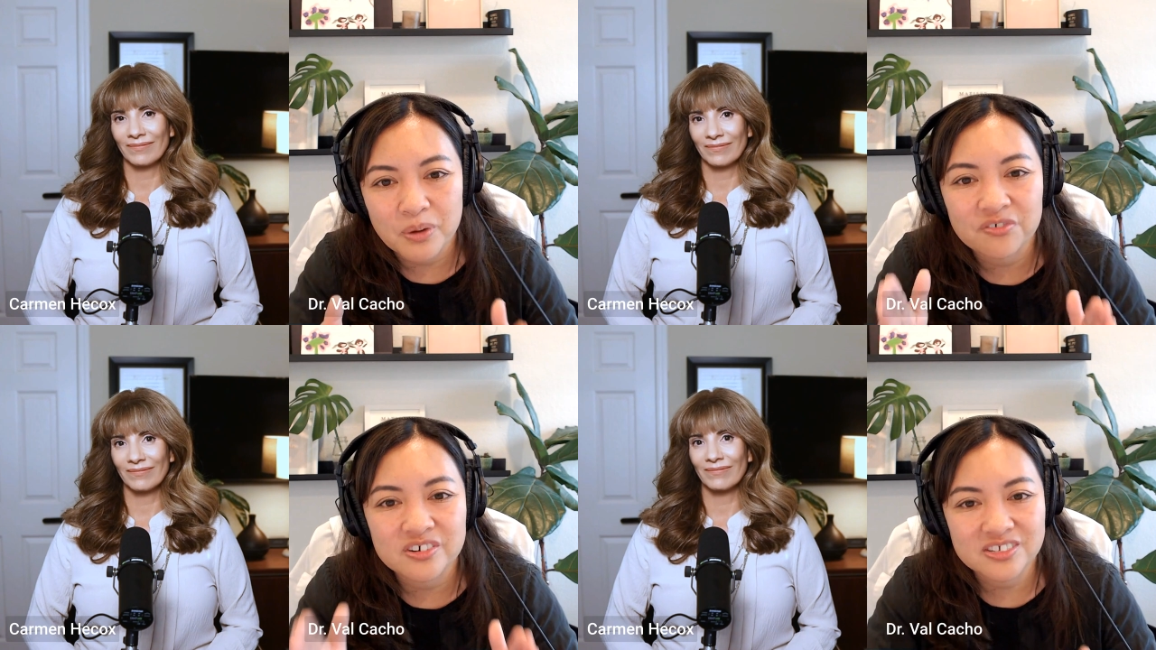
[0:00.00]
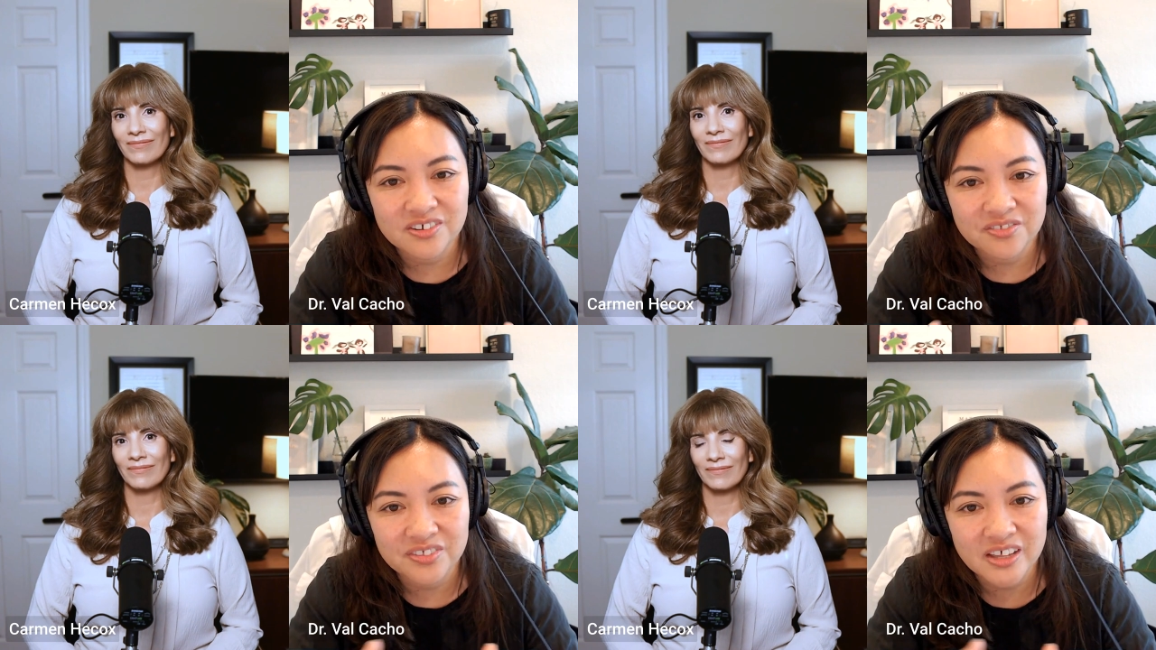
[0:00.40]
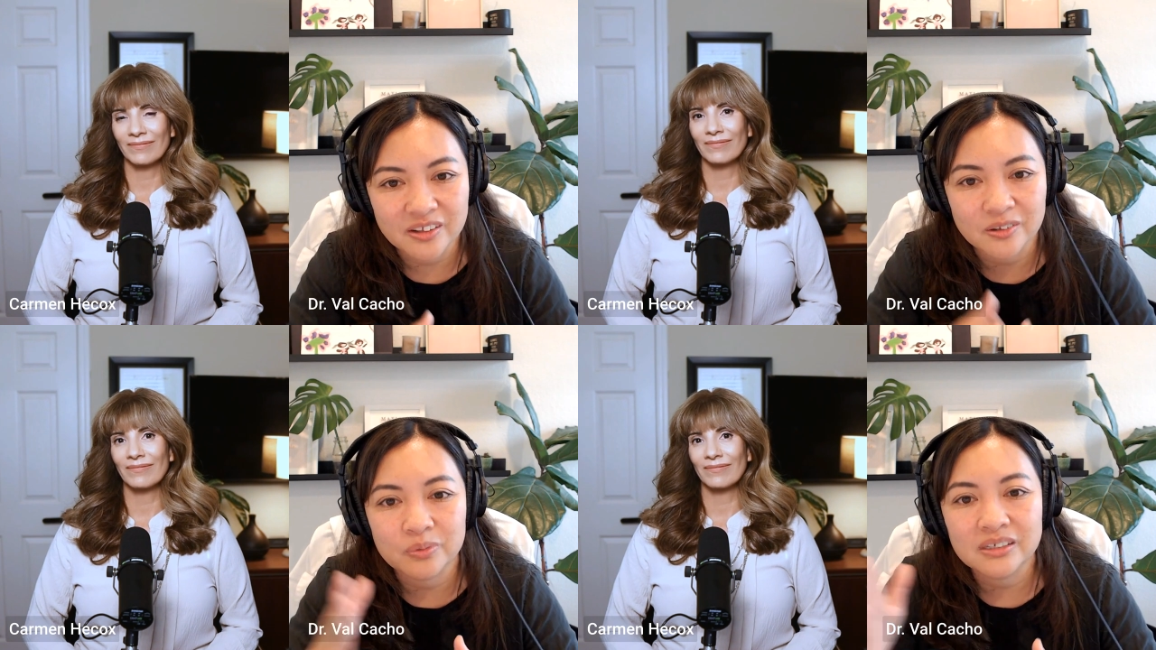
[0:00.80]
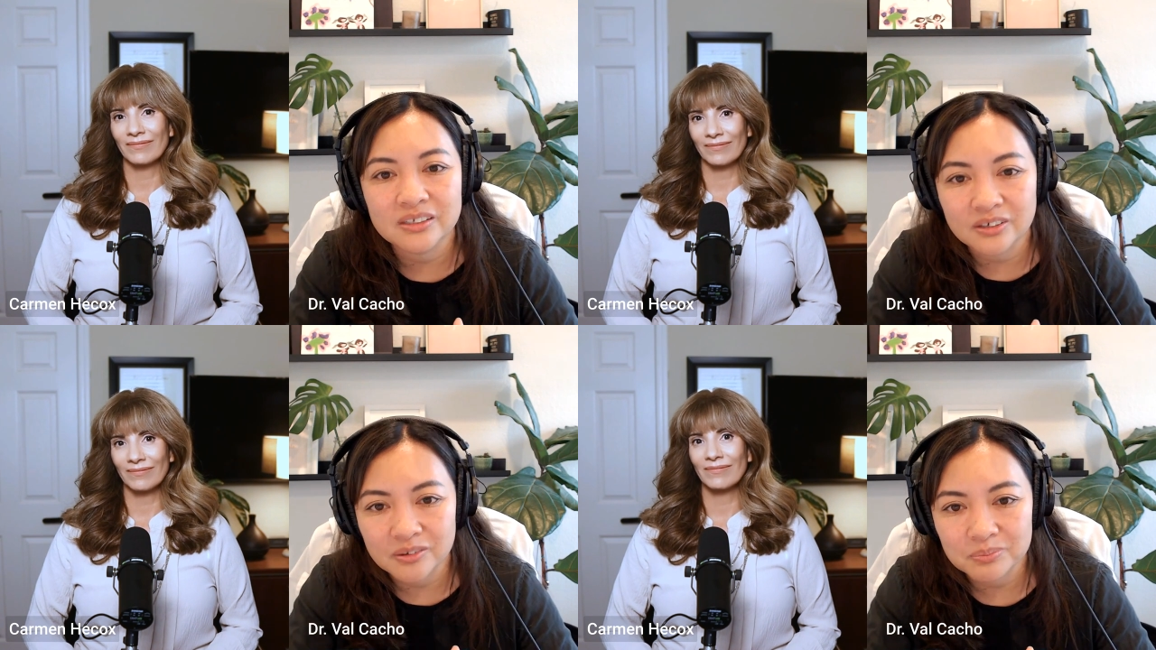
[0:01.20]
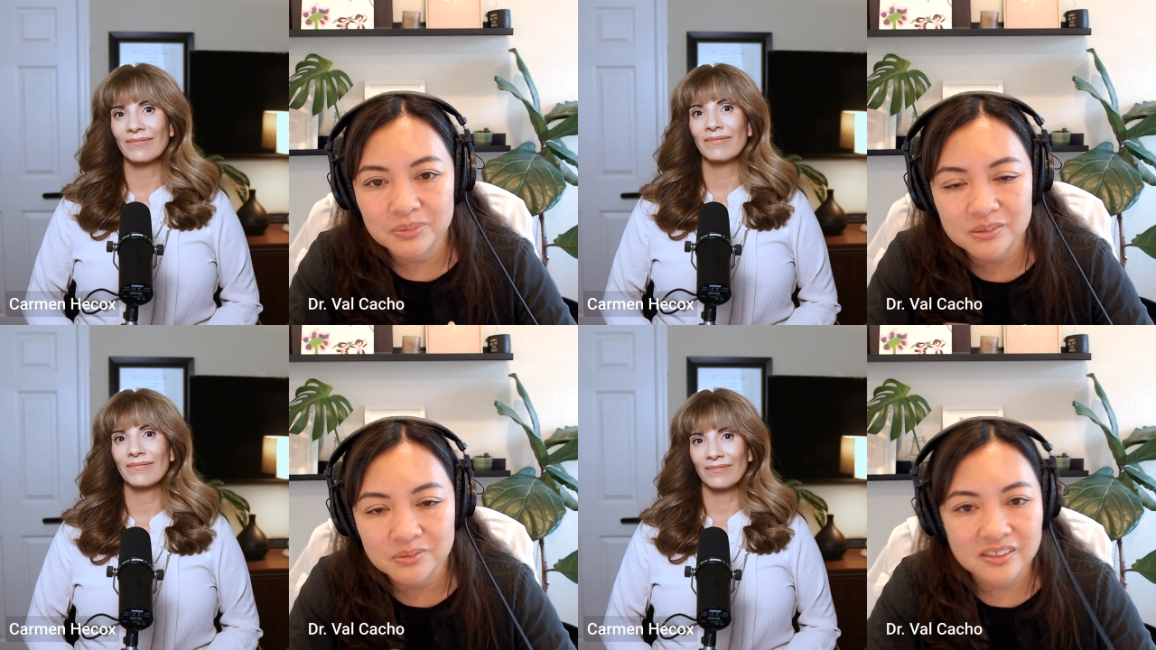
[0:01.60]
Speaker 1: buffer zone, that little window
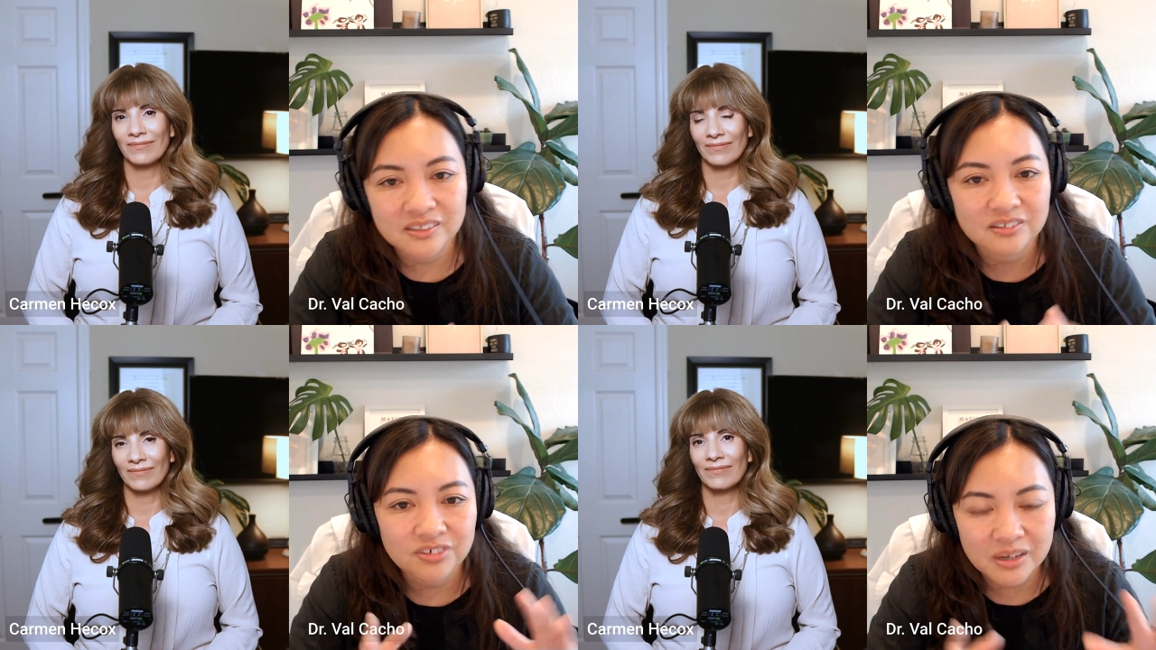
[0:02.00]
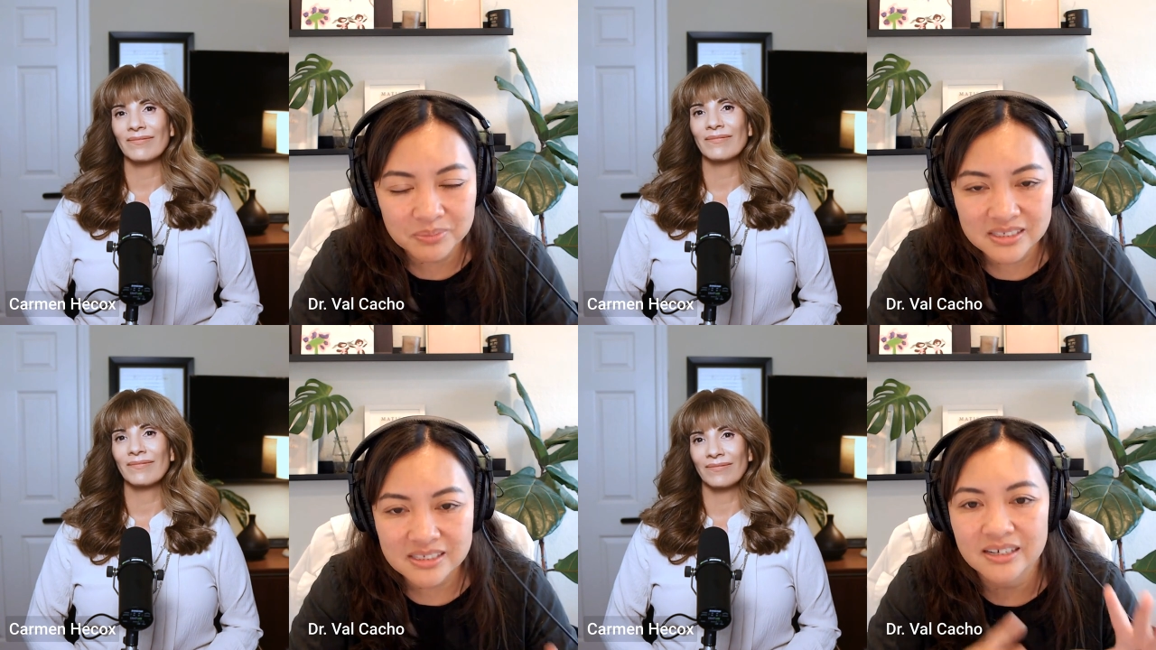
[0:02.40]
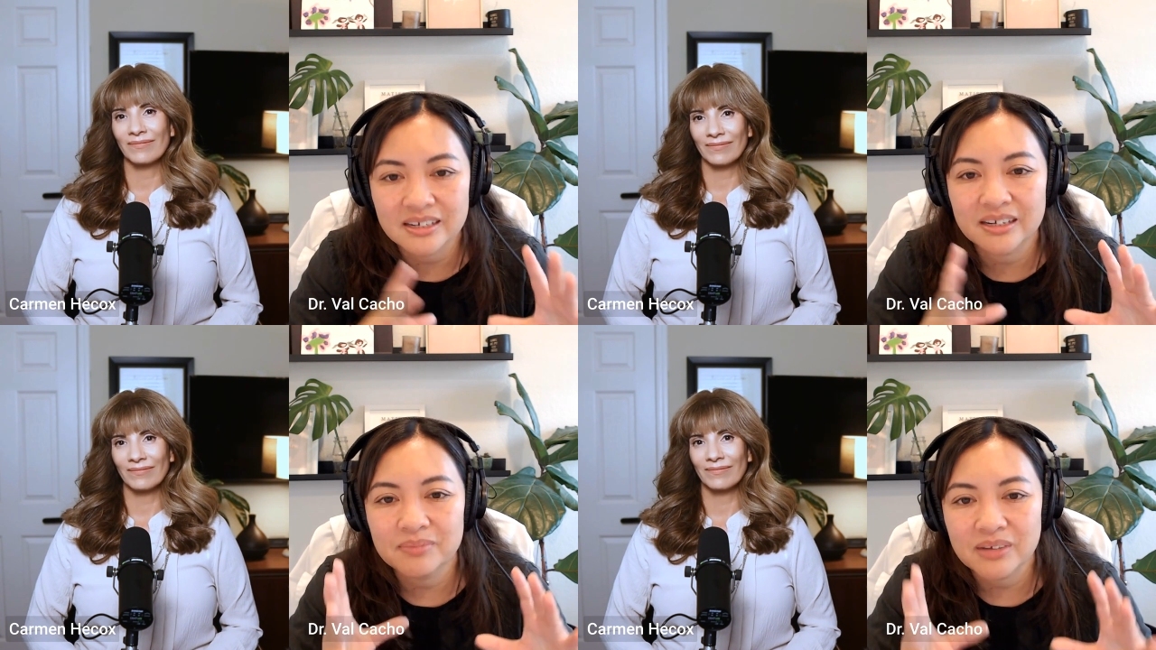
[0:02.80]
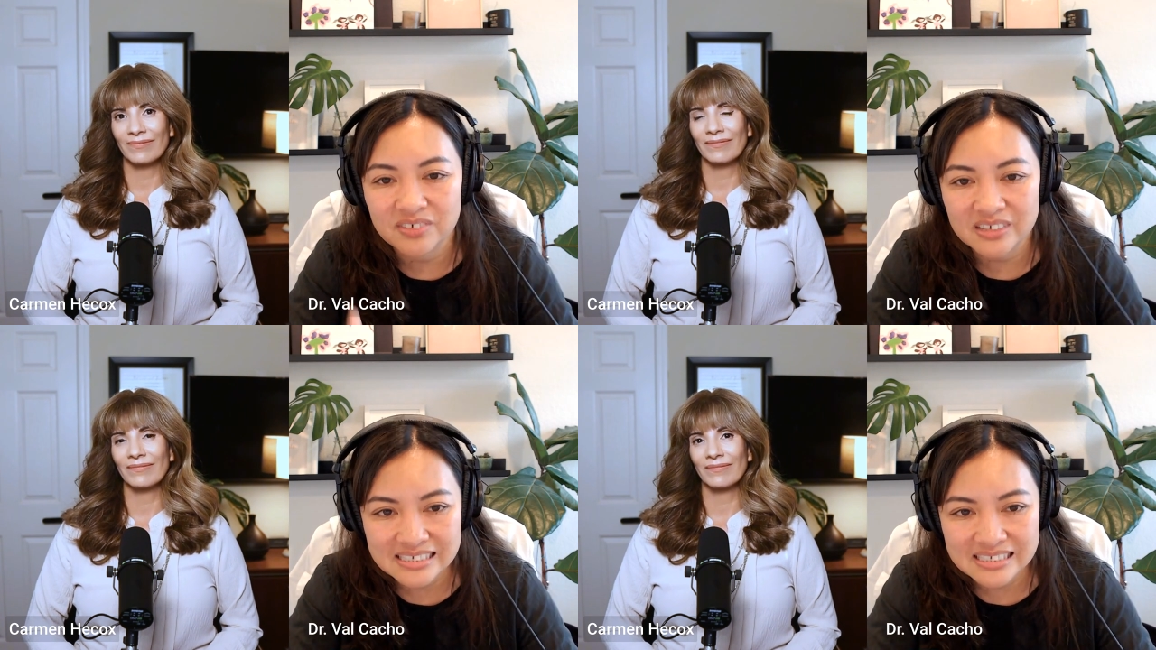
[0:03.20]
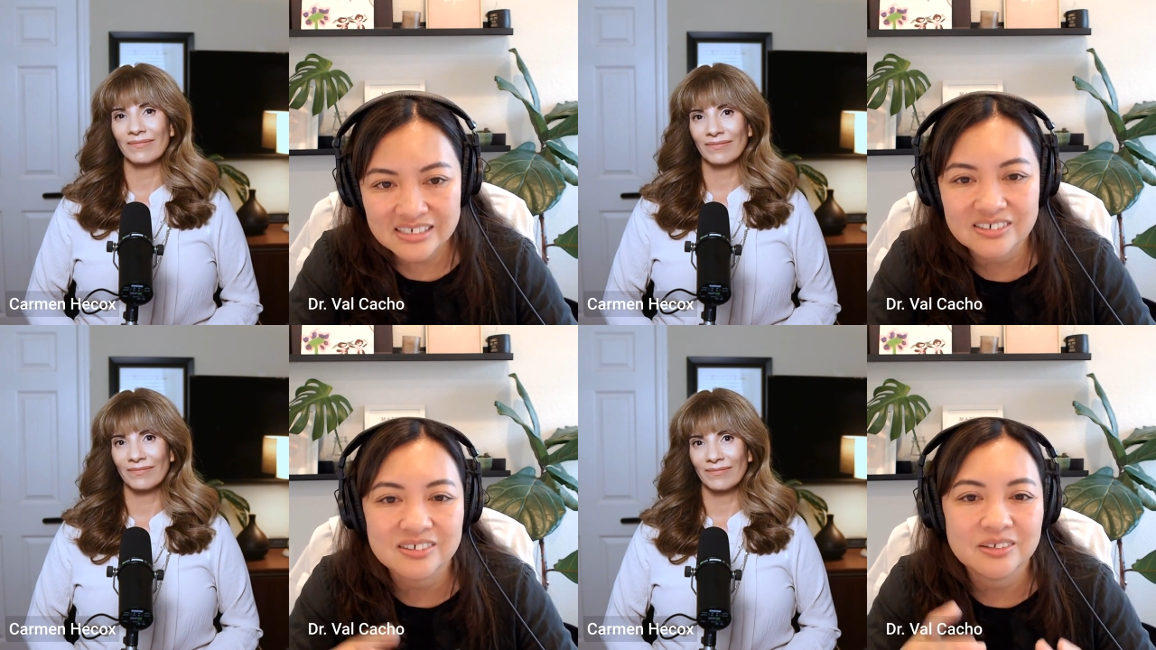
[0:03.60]
between family time, having
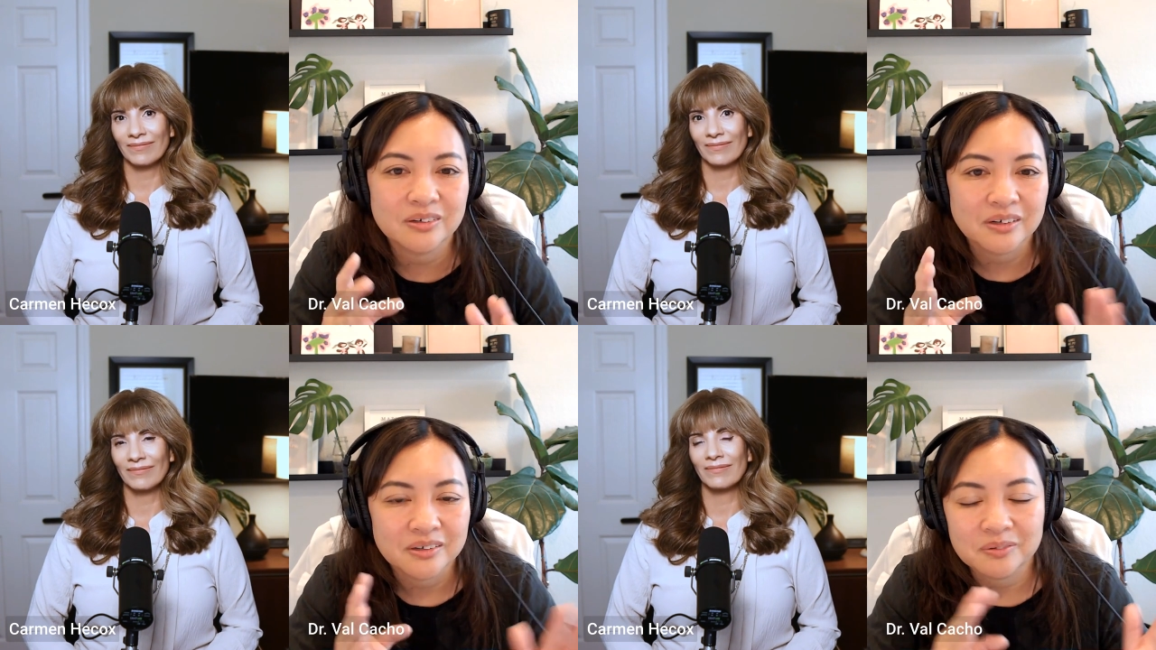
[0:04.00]
dinner,